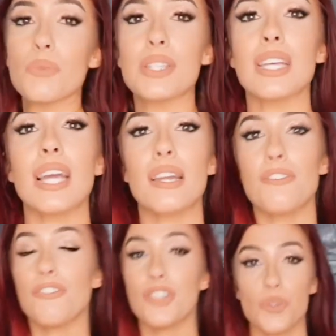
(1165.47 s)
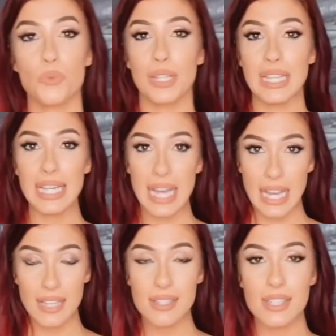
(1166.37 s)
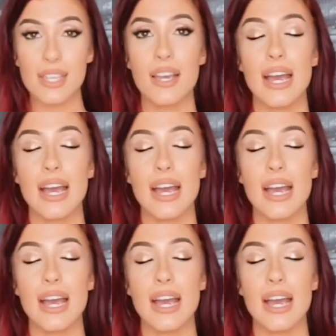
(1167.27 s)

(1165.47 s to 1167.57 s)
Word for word: Once again, it fits really nice.